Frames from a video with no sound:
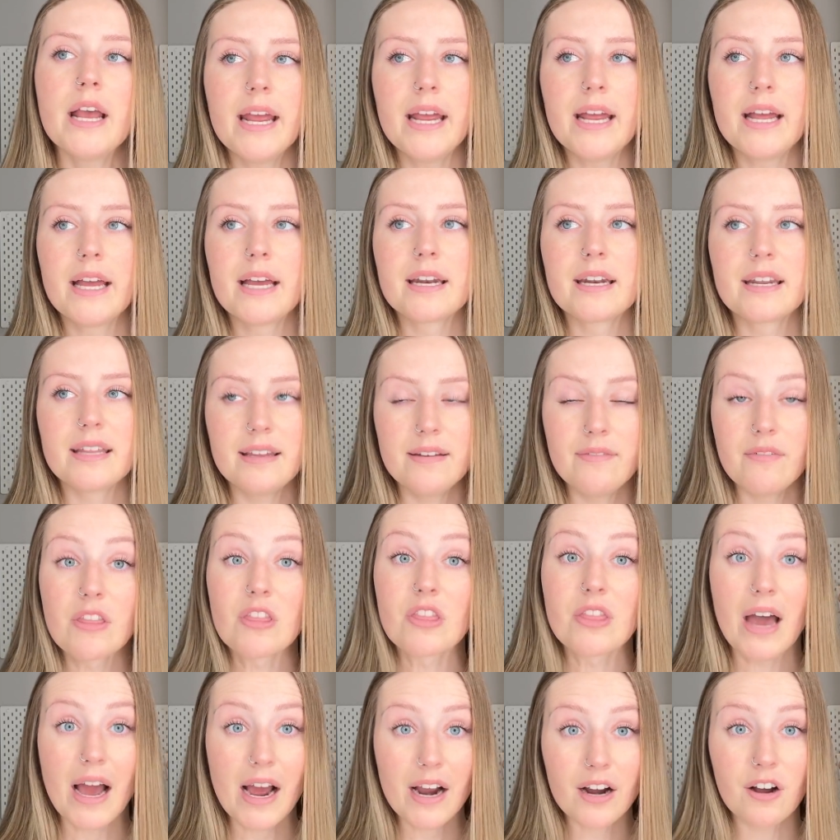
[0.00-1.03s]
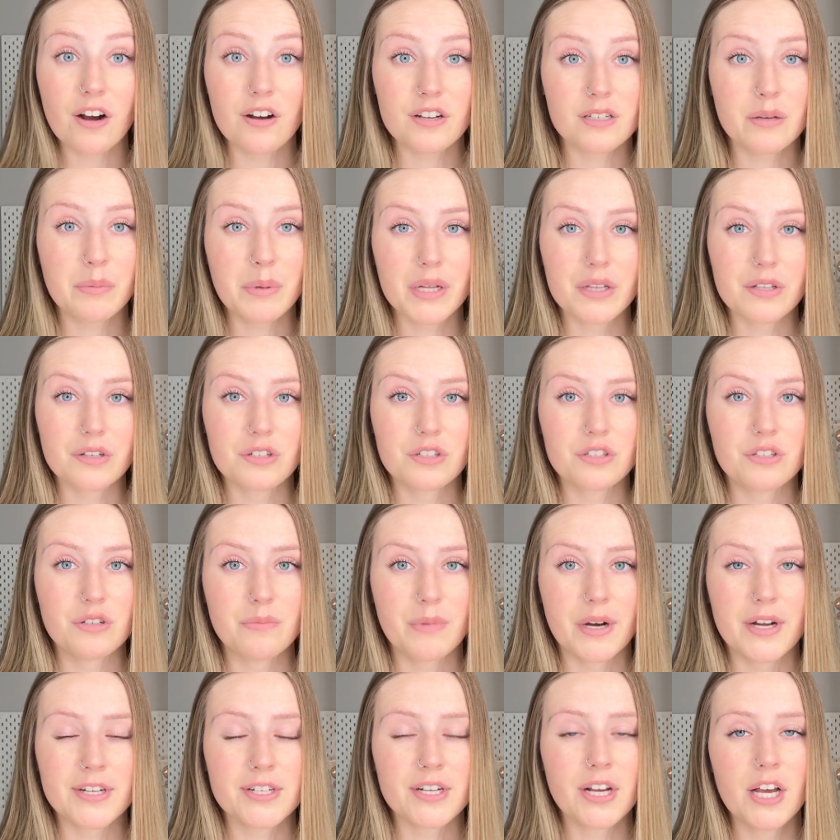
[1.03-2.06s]
And even that got to be a little too
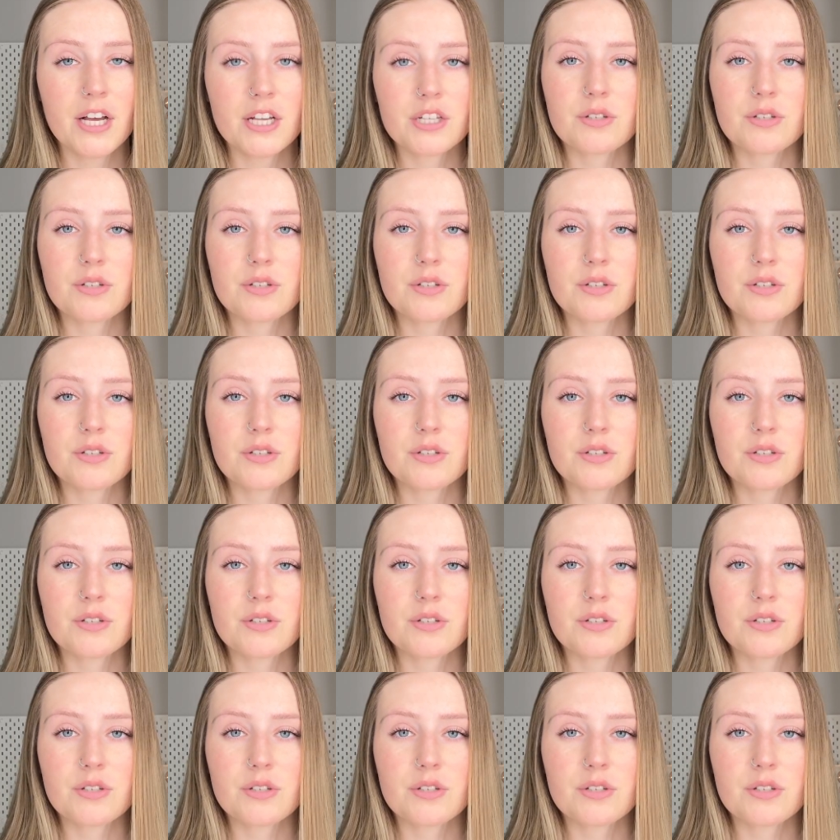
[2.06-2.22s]
much.